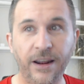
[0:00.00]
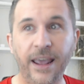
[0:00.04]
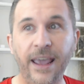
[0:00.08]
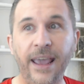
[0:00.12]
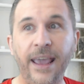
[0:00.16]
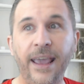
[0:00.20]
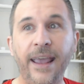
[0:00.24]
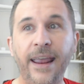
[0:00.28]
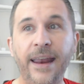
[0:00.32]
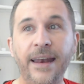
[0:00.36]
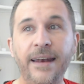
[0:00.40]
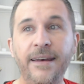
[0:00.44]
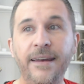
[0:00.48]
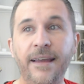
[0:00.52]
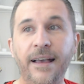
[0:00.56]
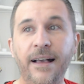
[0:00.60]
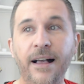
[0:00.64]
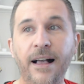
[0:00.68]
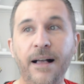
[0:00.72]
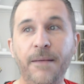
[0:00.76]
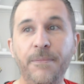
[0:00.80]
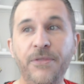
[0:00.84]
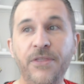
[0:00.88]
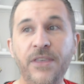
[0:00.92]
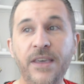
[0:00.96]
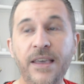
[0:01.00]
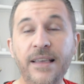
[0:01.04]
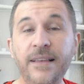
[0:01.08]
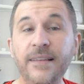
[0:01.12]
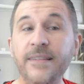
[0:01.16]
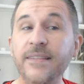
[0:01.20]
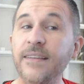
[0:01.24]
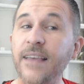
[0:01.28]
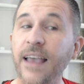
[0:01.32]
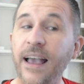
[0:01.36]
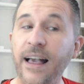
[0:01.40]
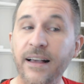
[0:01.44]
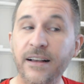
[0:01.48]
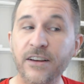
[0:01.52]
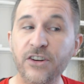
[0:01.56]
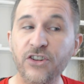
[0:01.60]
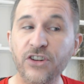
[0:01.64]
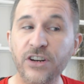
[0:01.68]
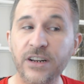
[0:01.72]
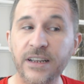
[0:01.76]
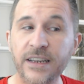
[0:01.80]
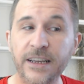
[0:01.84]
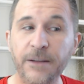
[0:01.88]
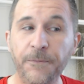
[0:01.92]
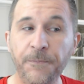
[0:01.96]
And um, this
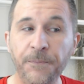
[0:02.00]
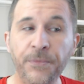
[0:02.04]
actually,